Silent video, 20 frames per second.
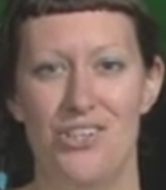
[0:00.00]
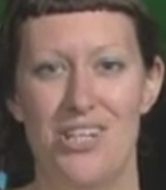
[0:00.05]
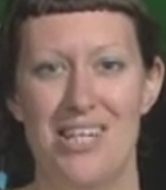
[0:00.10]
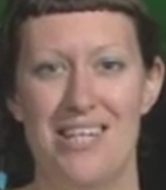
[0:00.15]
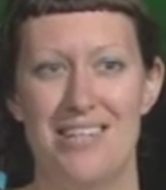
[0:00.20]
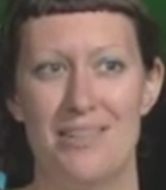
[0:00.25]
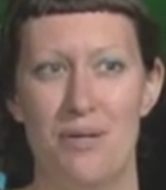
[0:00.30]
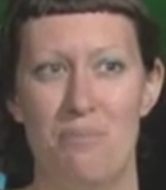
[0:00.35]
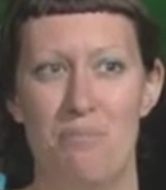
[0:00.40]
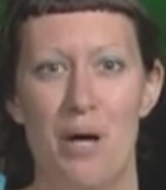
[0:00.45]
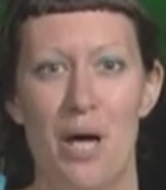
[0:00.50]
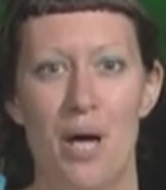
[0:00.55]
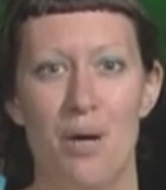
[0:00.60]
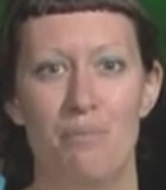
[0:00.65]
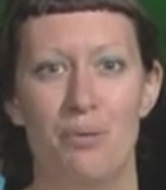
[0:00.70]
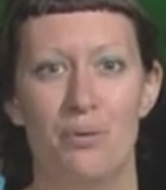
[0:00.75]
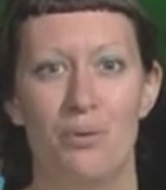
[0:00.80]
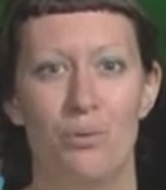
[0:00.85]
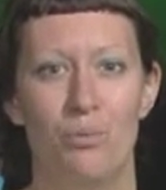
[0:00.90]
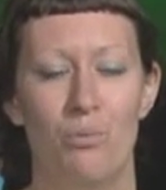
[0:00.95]
She's a
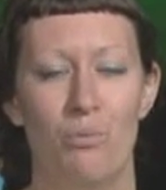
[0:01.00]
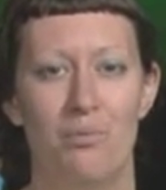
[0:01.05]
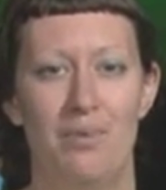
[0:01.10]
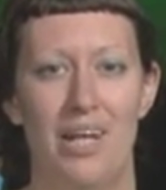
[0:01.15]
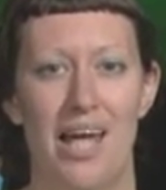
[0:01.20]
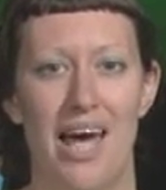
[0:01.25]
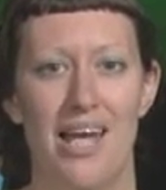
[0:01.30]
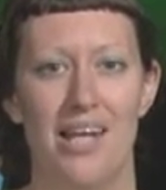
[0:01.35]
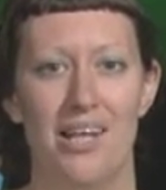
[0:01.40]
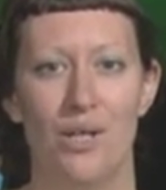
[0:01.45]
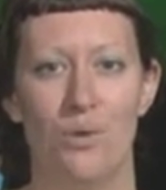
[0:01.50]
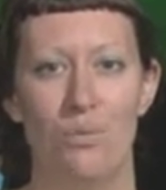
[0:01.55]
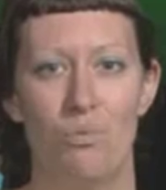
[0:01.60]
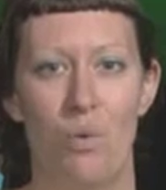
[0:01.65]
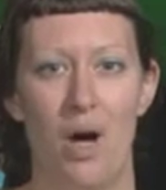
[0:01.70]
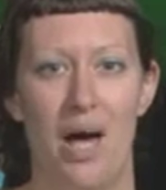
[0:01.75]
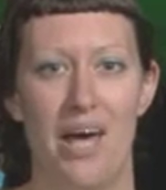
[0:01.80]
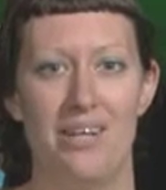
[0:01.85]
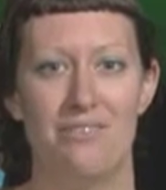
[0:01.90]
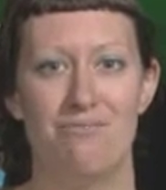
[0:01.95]
purple, lilac
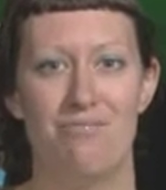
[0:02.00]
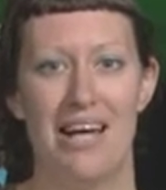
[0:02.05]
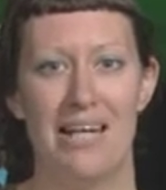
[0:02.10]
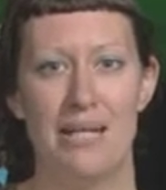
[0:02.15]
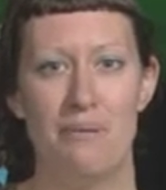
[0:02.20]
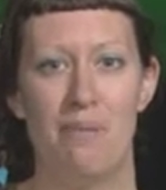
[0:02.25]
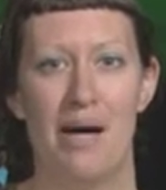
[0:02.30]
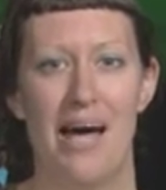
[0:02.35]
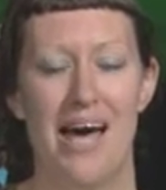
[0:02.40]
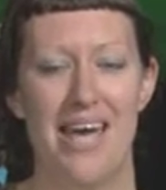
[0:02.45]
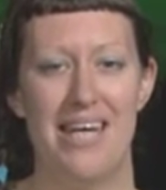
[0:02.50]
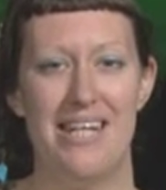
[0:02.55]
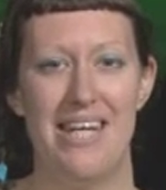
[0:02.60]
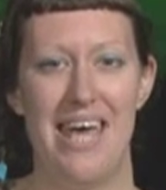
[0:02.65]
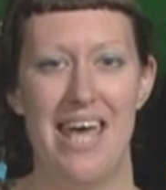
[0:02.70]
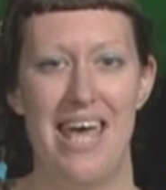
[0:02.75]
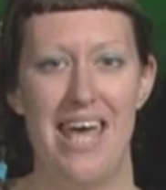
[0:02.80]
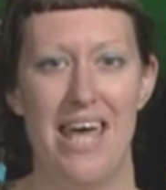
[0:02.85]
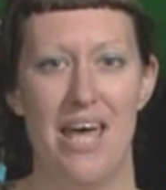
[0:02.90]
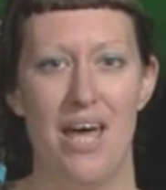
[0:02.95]
and white rally
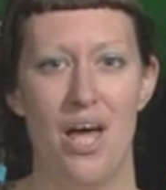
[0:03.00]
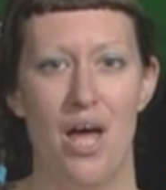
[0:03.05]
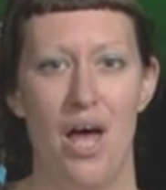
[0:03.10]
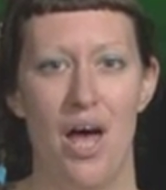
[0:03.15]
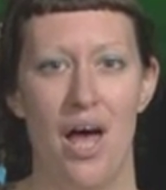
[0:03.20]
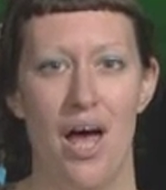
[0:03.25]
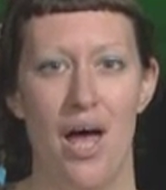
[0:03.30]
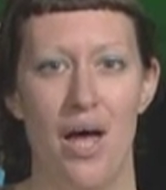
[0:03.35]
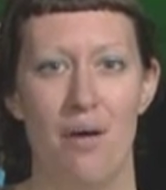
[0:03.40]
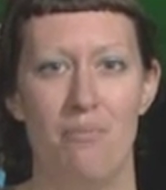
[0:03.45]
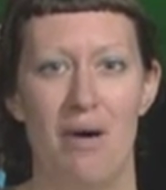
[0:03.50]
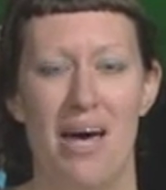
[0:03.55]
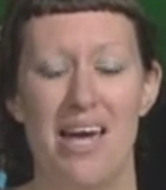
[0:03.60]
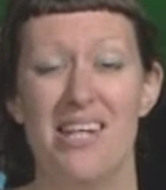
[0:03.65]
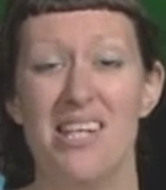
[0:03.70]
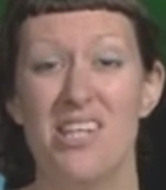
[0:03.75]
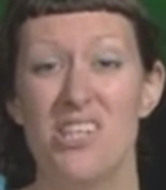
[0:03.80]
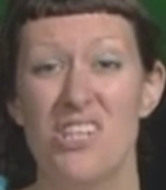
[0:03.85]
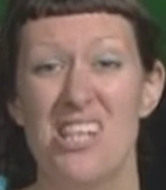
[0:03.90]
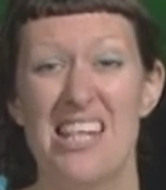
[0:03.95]
pioneer. I
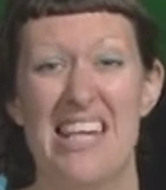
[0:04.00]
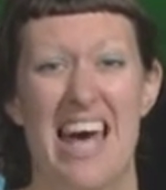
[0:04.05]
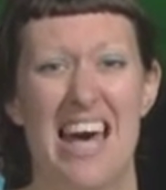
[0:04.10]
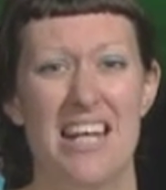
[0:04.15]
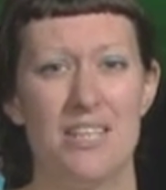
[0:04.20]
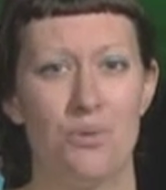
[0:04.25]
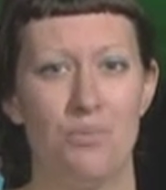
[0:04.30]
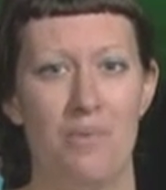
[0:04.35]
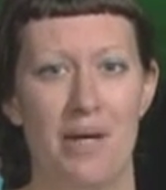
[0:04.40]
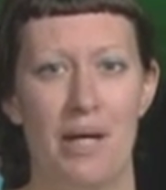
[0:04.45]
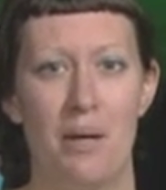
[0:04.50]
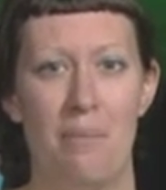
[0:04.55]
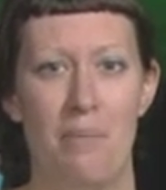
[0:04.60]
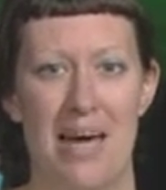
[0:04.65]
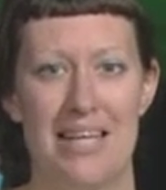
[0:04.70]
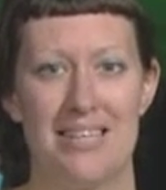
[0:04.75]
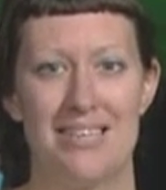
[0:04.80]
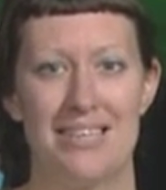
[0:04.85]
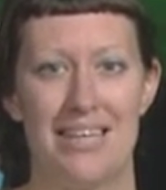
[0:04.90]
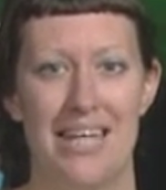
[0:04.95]
initially had a wicker
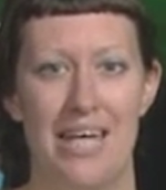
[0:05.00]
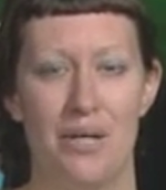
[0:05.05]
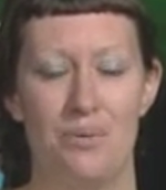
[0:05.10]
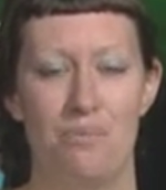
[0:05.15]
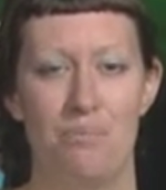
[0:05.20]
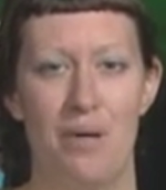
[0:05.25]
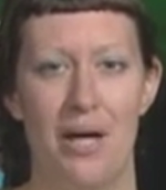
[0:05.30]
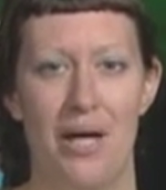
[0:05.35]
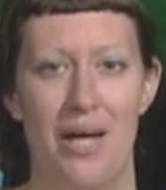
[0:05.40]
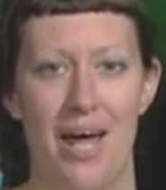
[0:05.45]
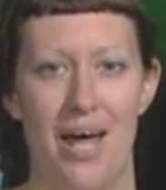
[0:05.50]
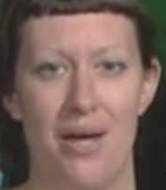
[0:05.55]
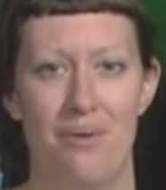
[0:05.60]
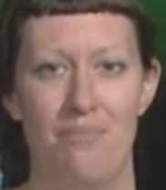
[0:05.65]
basket, but